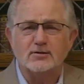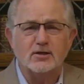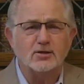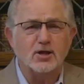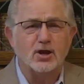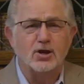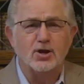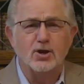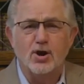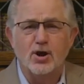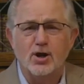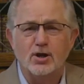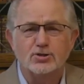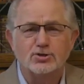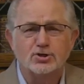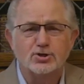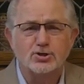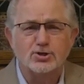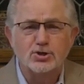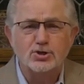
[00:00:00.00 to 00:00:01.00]
said, the Lord
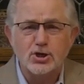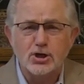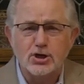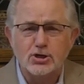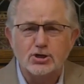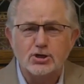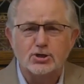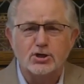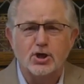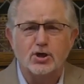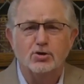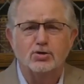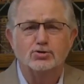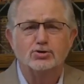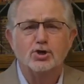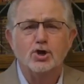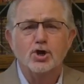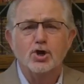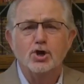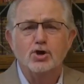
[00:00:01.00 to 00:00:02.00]
is good to those